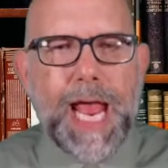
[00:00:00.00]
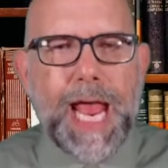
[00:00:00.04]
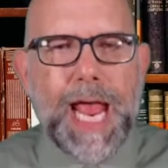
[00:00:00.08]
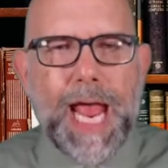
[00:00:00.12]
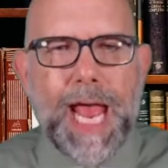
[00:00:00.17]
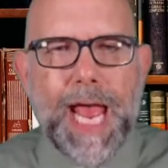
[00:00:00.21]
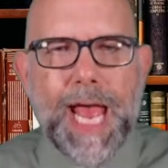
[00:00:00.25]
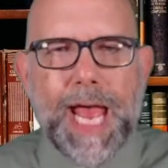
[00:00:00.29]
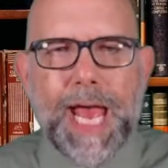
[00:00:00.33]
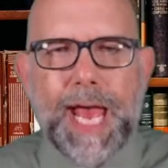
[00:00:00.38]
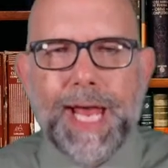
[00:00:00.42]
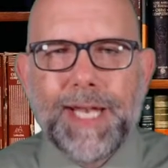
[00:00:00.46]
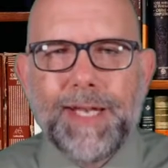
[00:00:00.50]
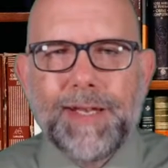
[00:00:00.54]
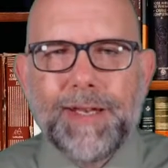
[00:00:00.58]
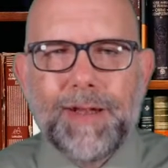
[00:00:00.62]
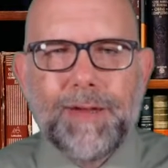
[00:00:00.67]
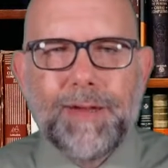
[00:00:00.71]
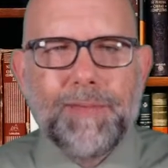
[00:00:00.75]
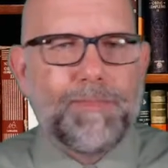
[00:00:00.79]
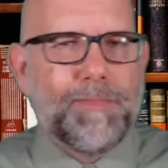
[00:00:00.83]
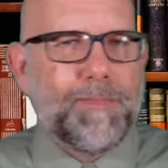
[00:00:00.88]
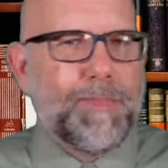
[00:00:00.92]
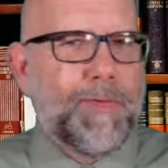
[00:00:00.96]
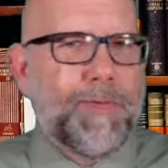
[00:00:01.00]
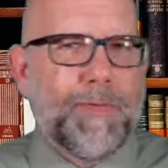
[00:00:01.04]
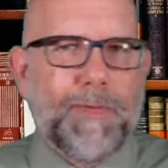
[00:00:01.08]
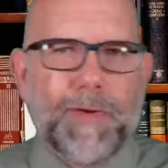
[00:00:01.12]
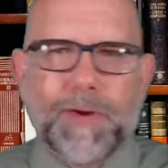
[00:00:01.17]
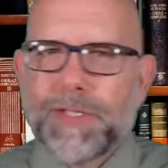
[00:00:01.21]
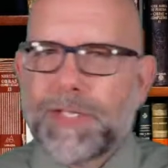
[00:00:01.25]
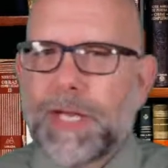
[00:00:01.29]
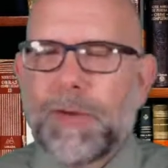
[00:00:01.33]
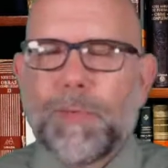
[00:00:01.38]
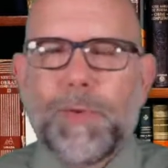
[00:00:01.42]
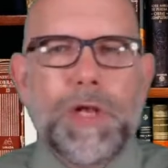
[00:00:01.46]
And the
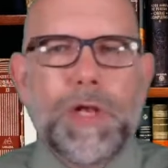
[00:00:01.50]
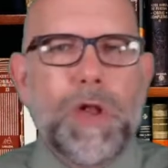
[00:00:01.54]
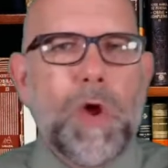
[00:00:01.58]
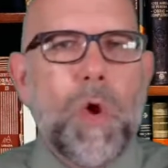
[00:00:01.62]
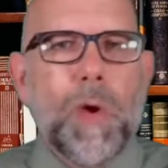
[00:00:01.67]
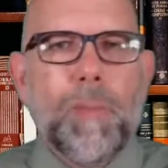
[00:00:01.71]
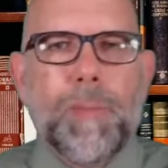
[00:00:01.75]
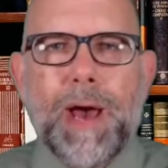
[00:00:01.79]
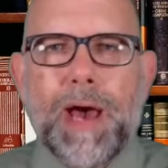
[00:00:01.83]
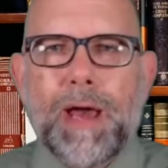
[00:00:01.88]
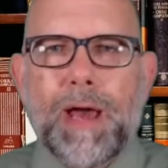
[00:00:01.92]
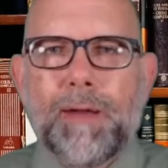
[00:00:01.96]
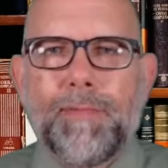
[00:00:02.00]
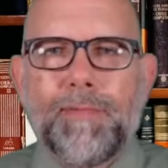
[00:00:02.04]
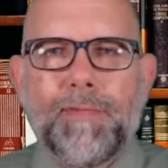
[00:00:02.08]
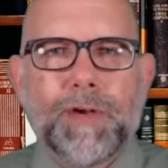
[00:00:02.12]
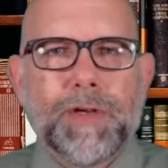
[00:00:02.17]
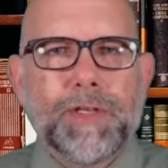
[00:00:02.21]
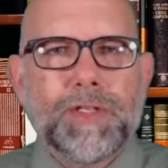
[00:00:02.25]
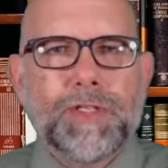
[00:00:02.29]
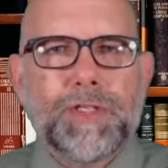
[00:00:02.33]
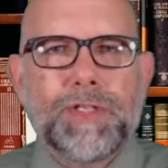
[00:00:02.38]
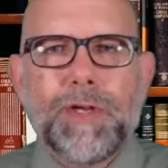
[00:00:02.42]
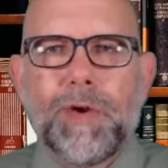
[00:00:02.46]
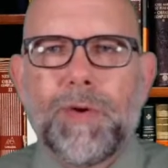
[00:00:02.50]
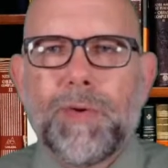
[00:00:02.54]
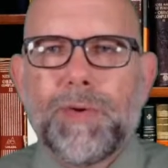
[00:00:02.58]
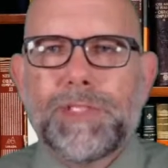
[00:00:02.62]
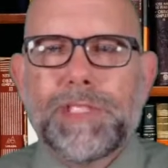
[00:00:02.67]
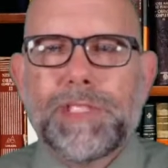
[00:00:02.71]
first thing we know about him in verse 2